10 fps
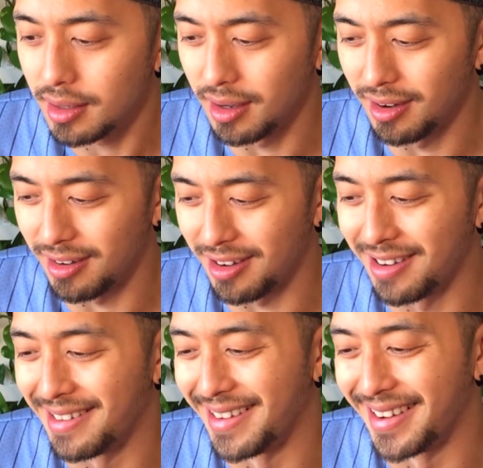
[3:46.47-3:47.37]

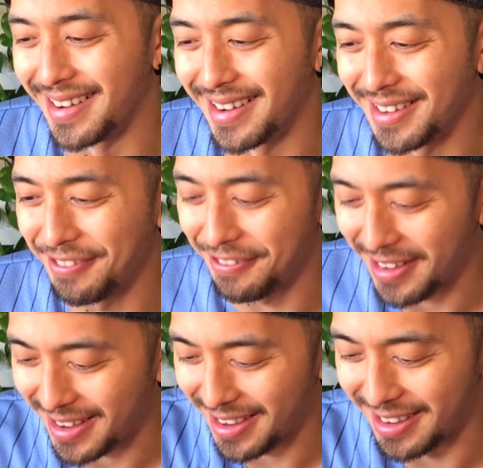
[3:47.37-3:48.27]
Oh, he
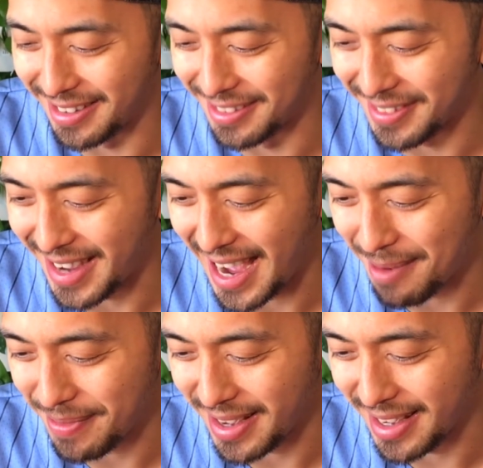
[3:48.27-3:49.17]
fell. What
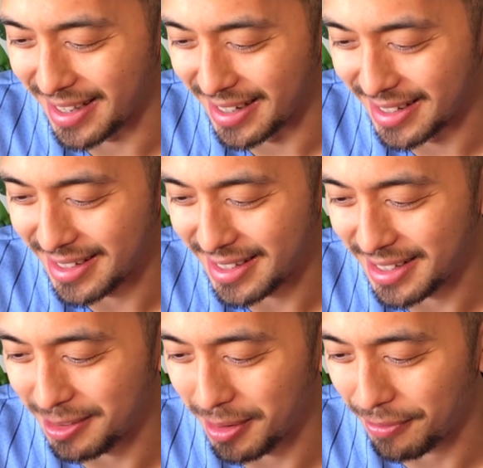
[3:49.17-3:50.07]
happened?
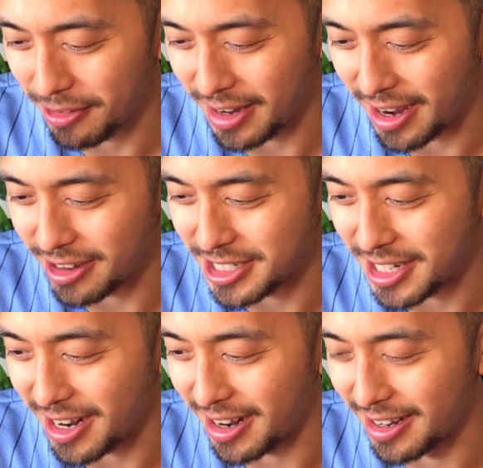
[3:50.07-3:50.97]
He went for an air
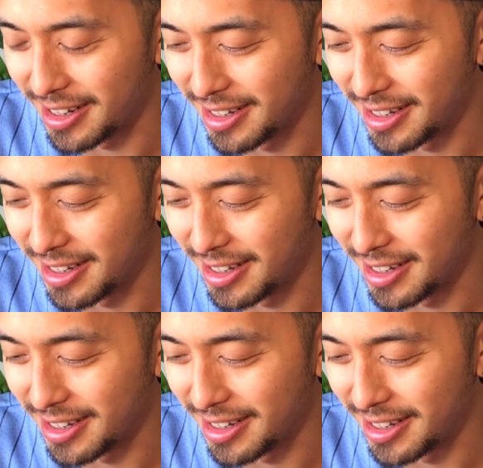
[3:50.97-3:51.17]
chair.